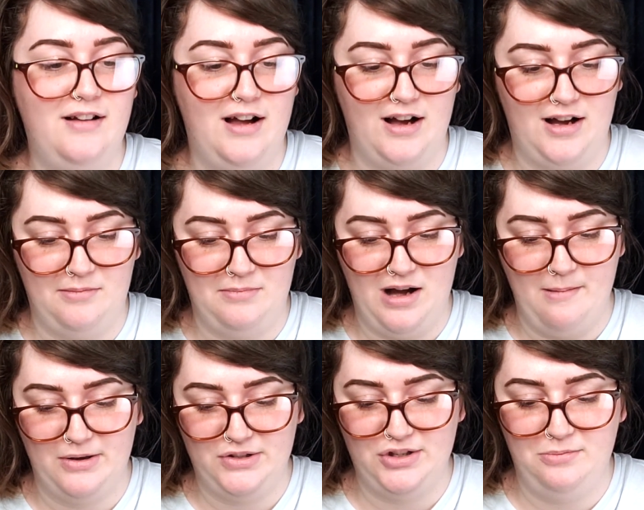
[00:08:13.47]
I'm
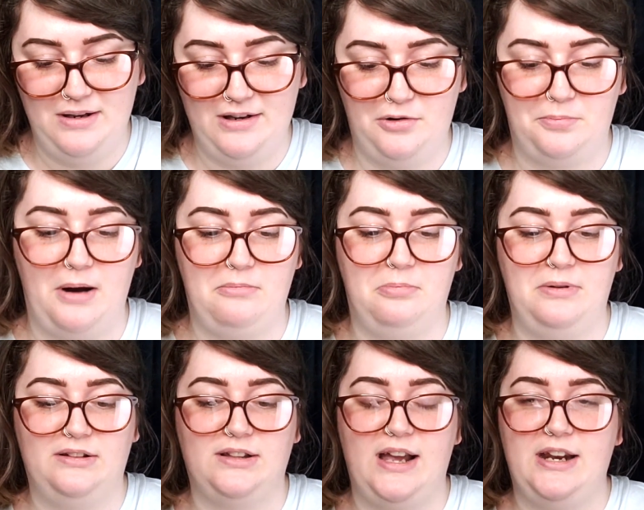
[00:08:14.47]
assuming it'll probably
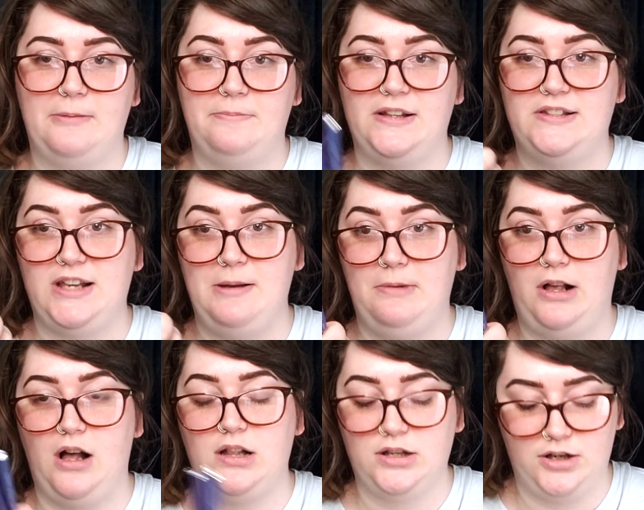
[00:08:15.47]
light up the same
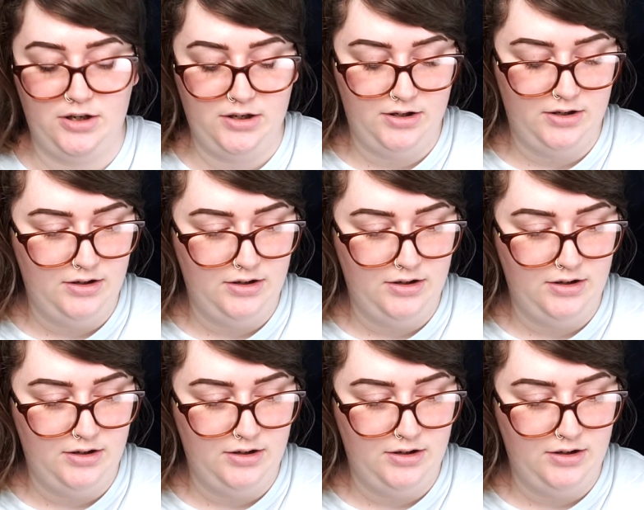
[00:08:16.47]
color.